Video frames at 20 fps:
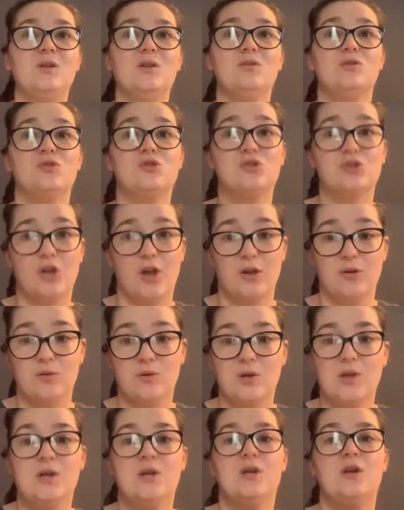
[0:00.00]
So,
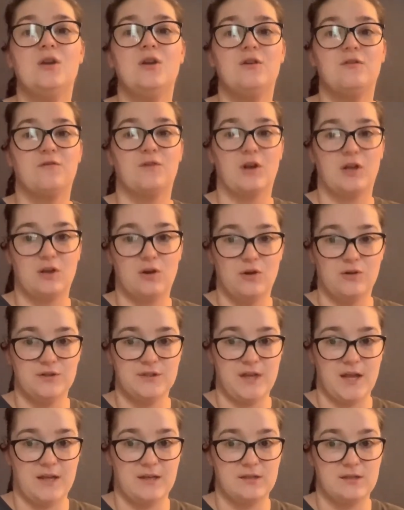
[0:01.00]
for like
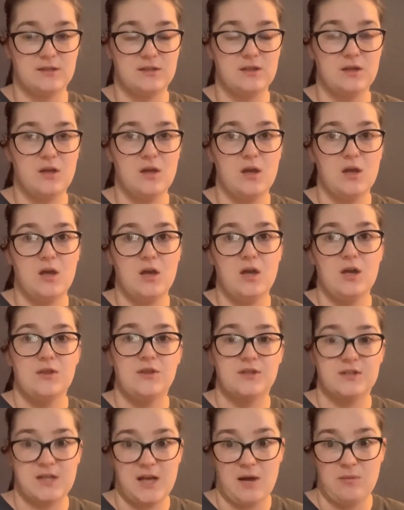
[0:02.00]
context,
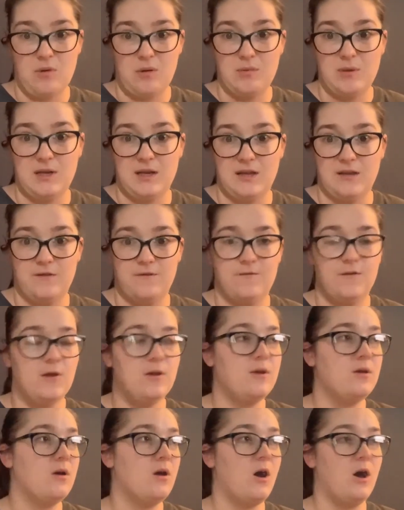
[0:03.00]
the town where we live,
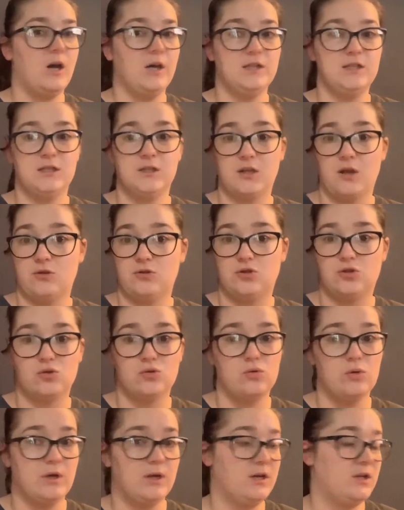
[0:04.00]
I didn't go to
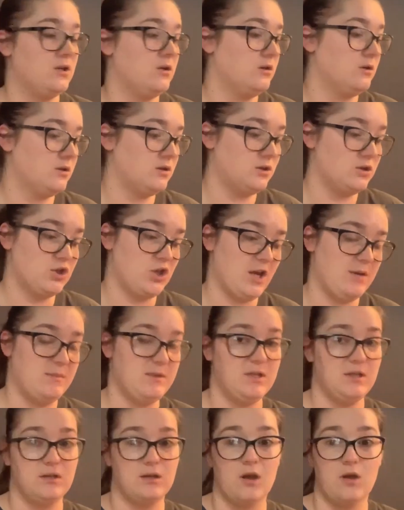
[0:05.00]
school here, Jamie
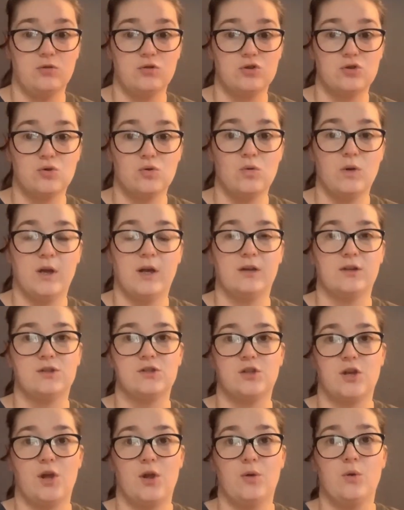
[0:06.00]
didn't go to school here,
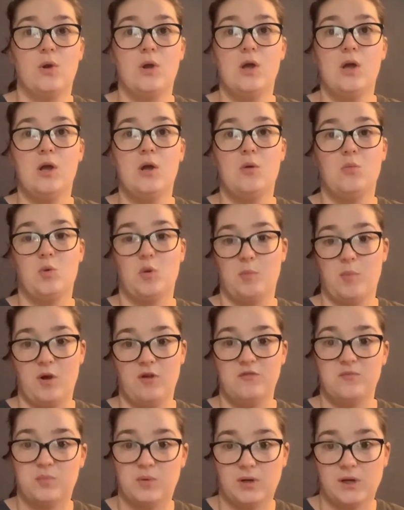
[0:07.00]
so we're
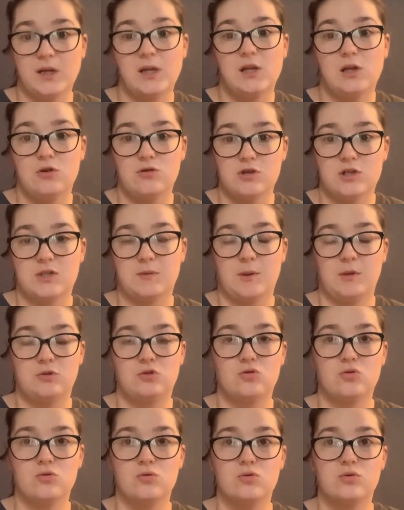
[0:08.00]
both pretty clueless about
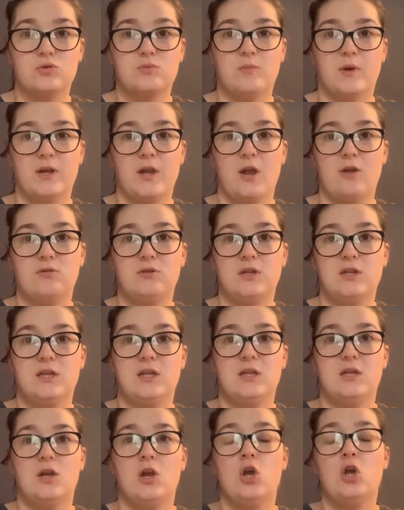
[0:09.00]
schools. My
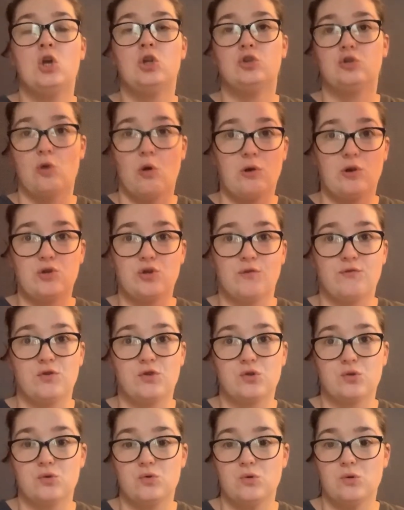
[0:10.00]
only knowledge of the
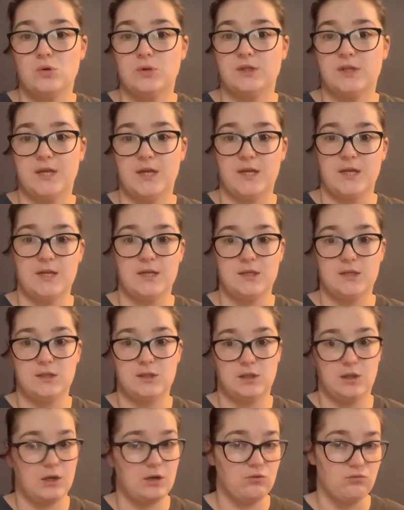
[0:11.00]
schools is
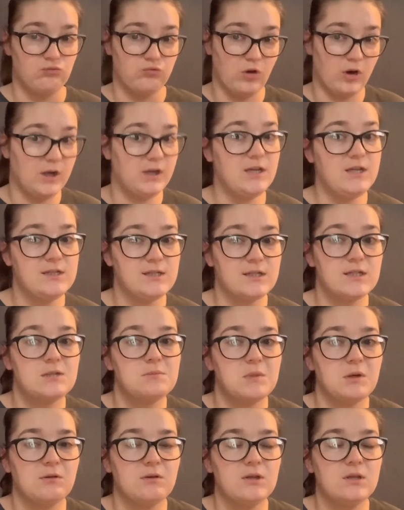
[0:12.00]
like Riley's
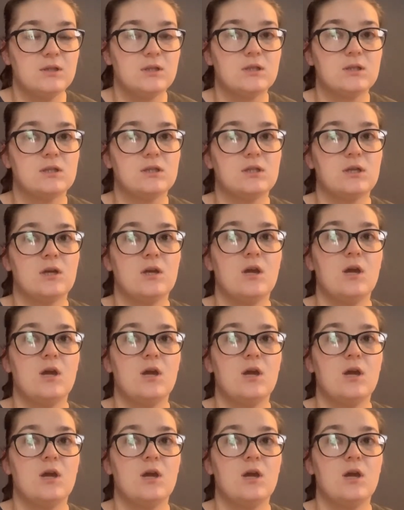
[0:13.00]
experience.